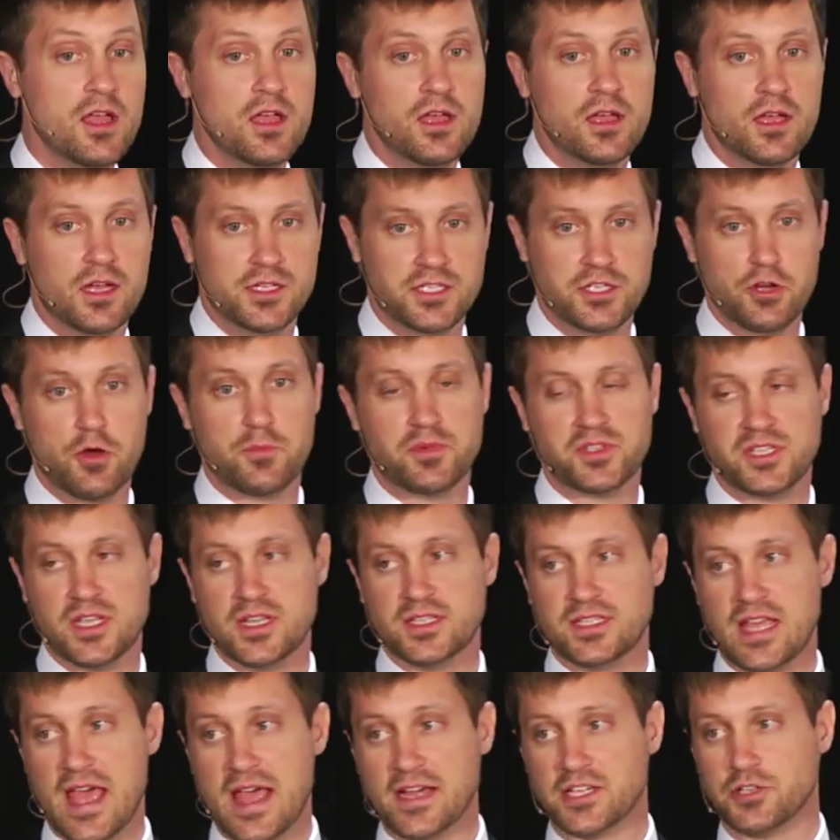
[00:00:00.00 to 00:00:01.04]
a 0%
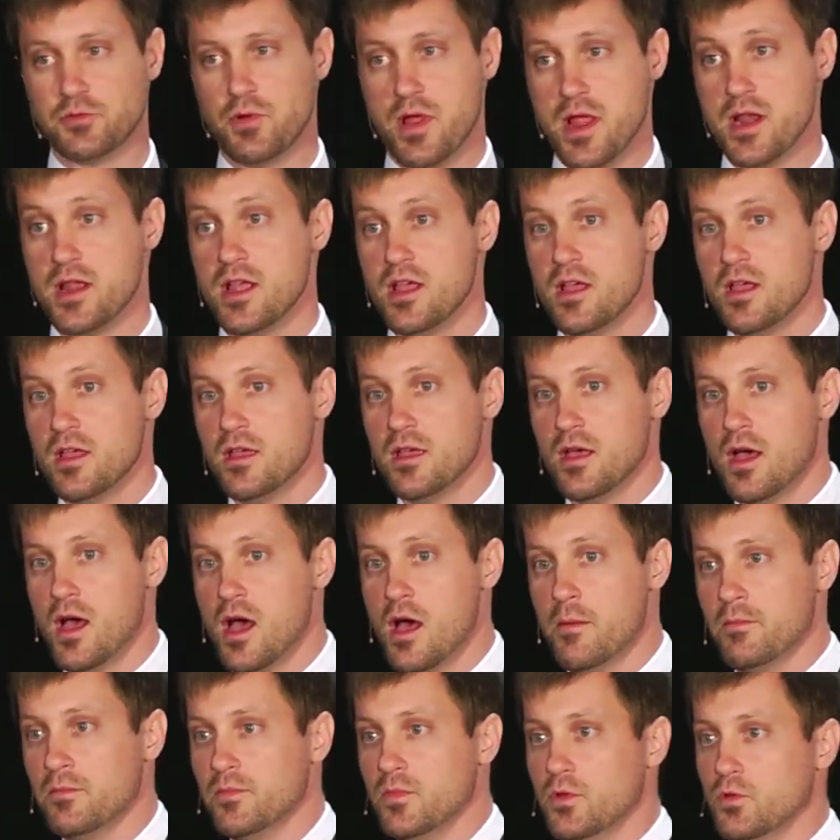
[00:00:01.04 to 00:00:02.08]
tax rate.
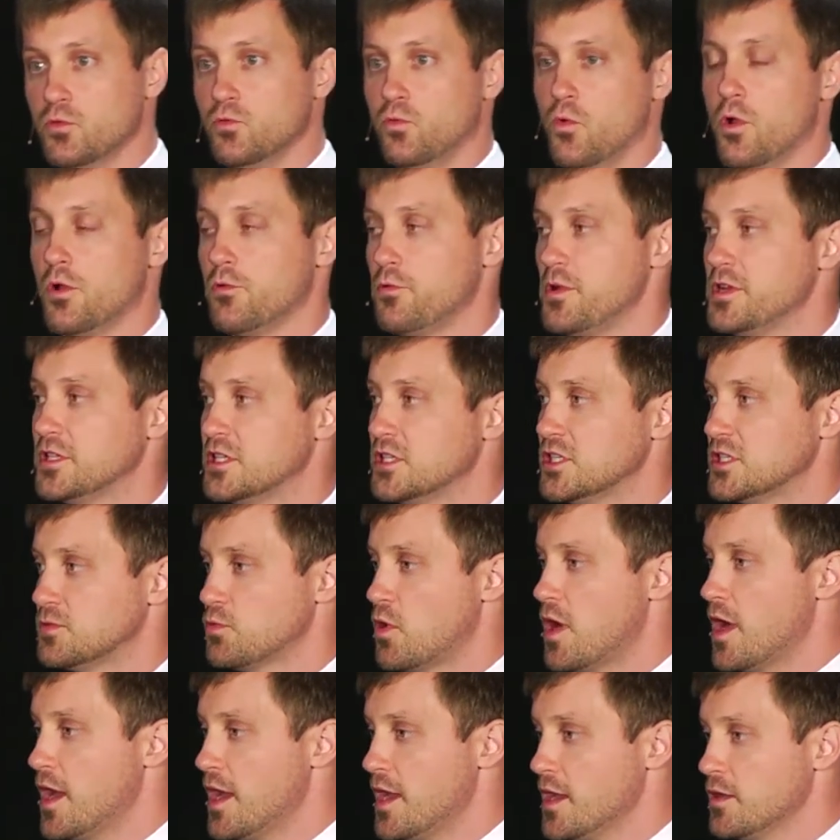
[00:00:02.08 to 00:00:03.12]
One of the reasons
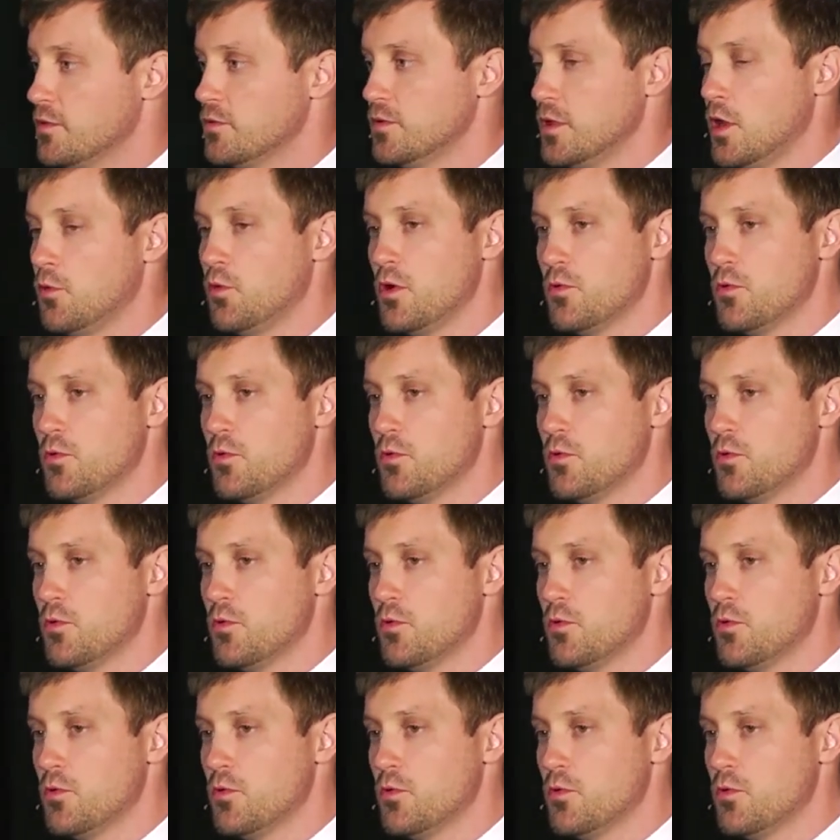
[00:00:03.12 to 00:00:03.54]
why we